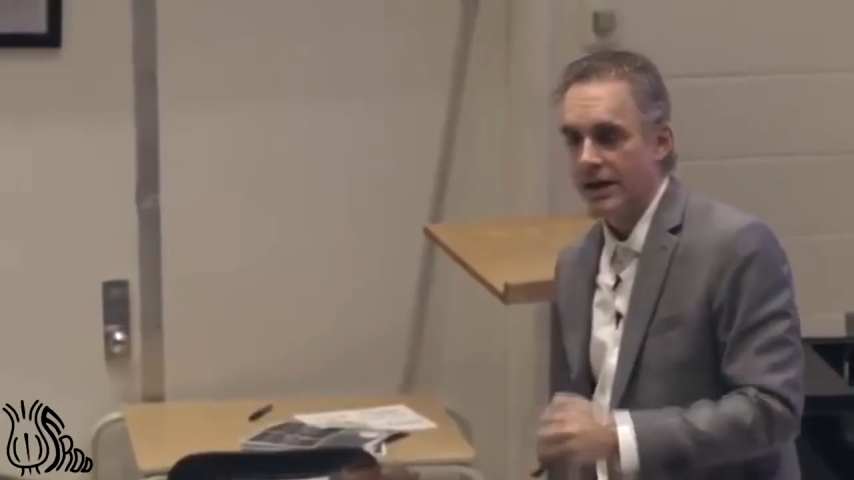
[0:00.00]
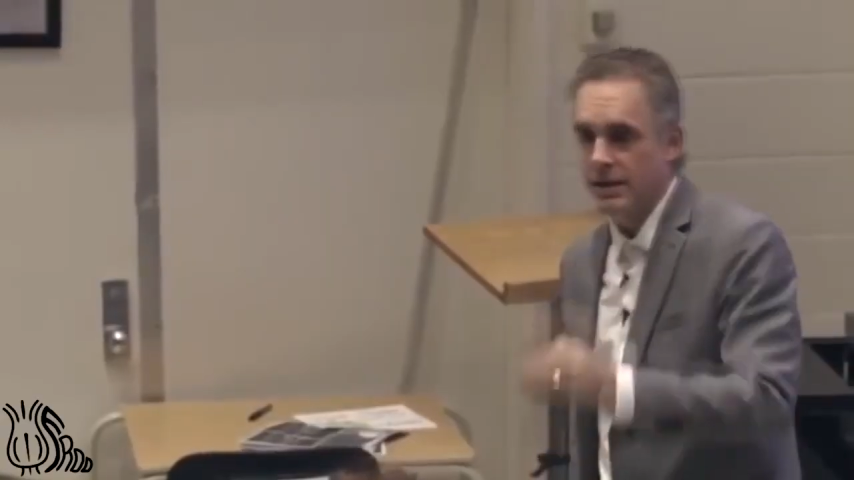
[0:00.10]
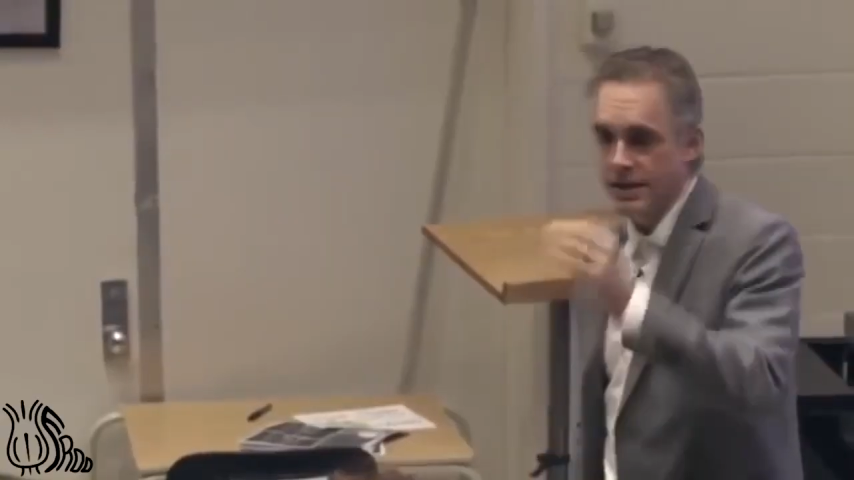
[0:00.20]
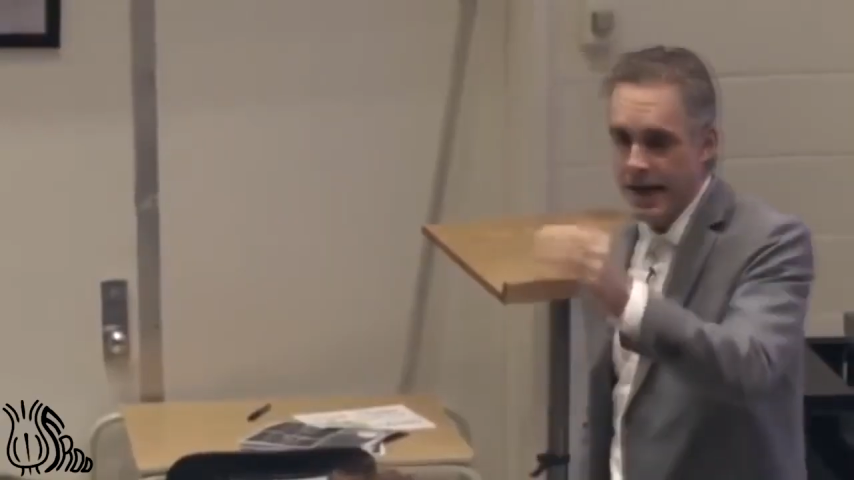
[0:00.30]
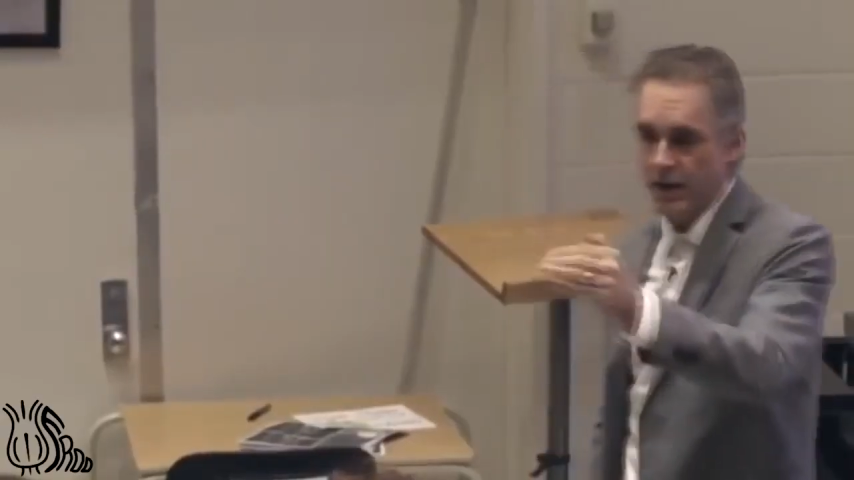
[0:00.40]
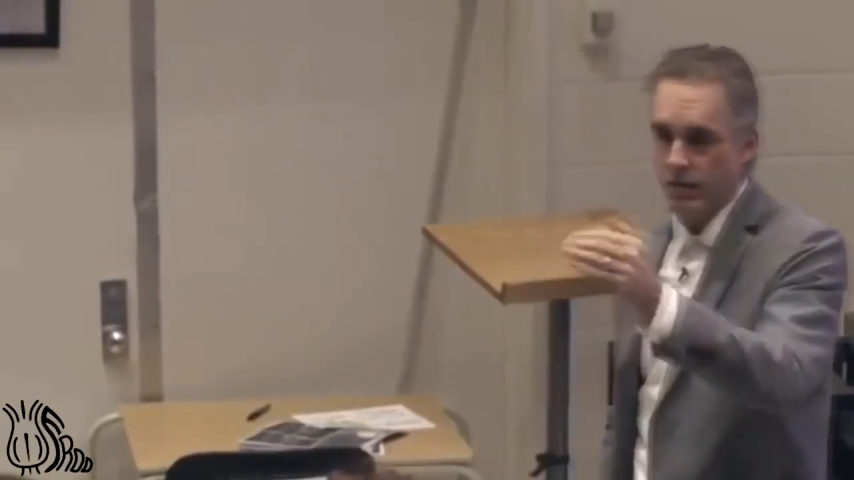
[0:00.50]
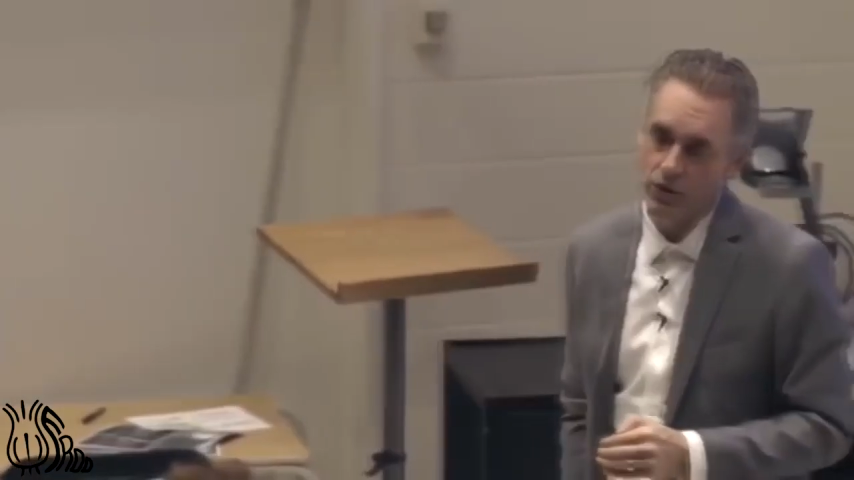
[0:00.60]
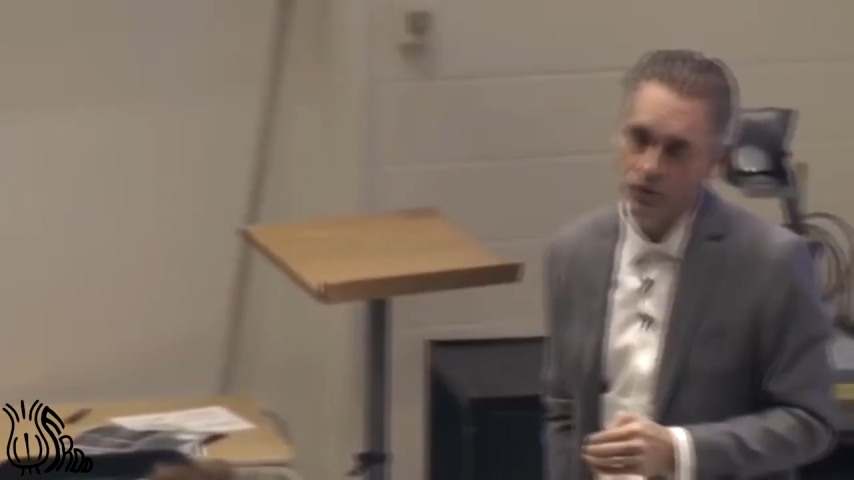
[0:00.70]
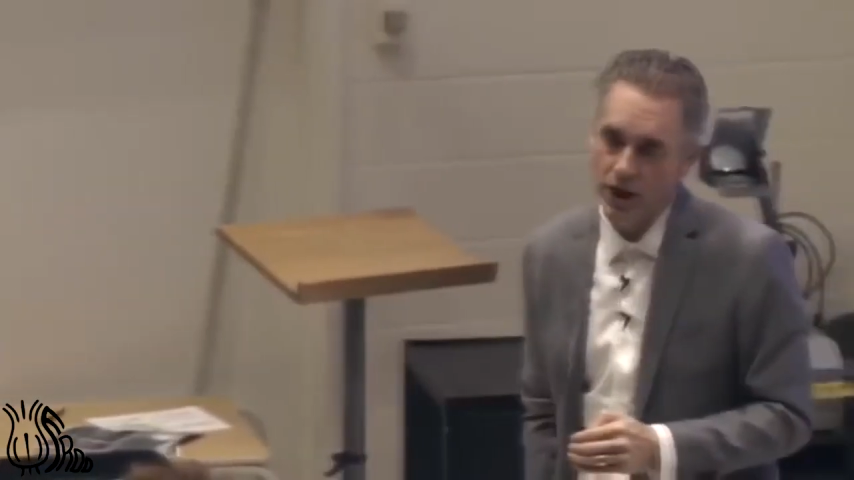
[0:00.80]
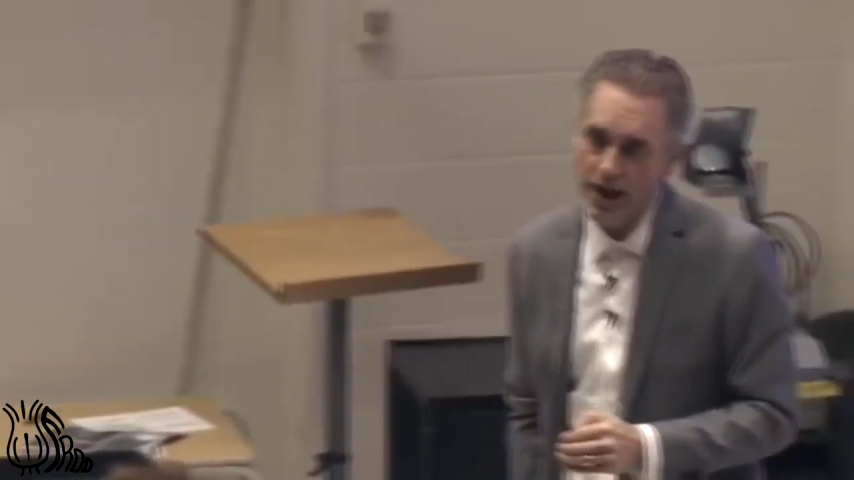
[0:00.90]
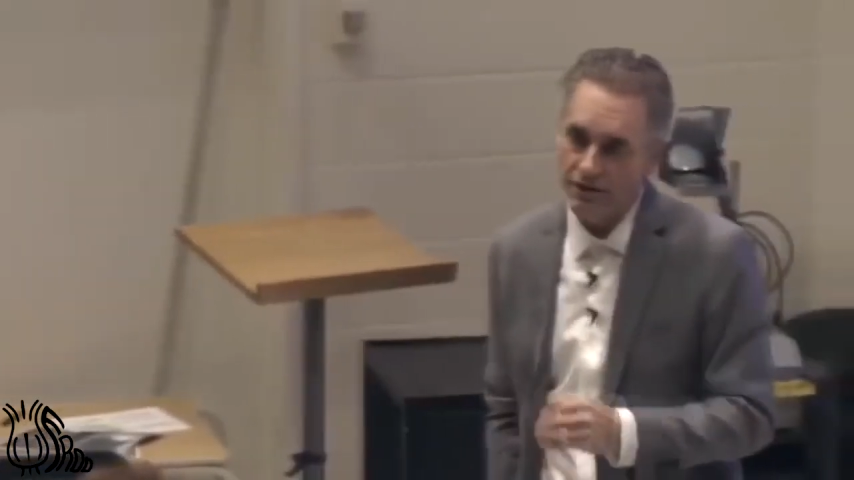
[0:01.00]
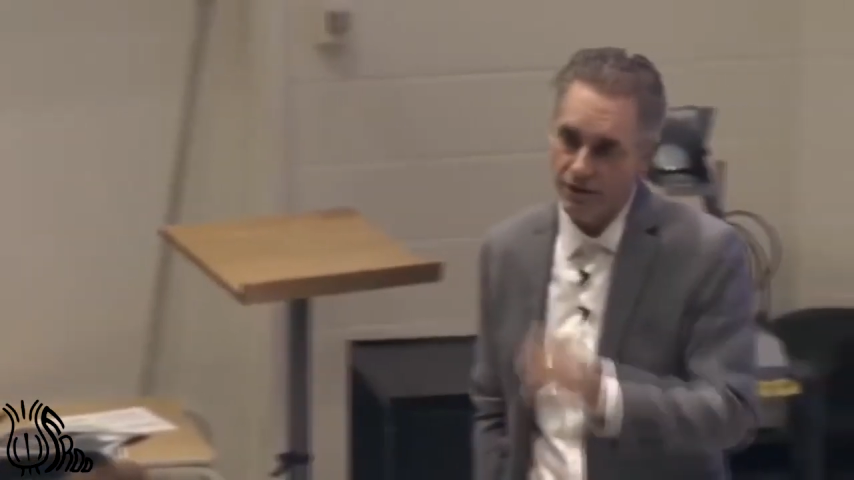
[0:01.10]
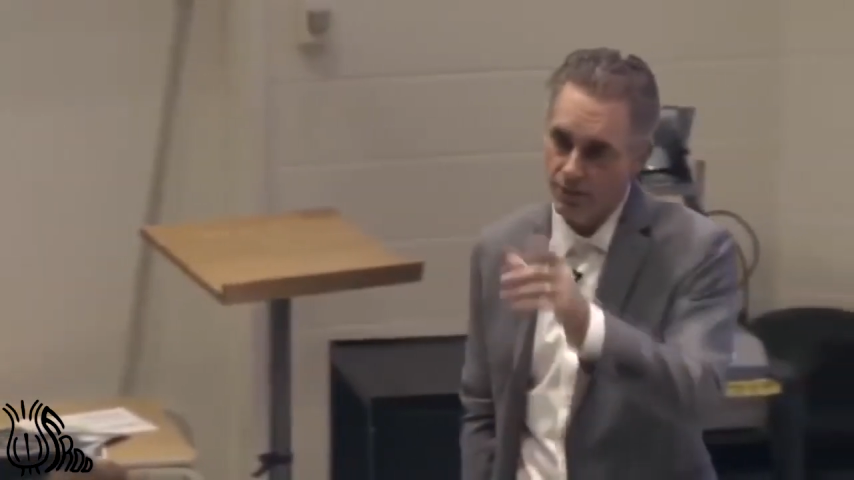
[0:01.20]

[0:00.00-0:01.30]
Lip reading: and to take your own life,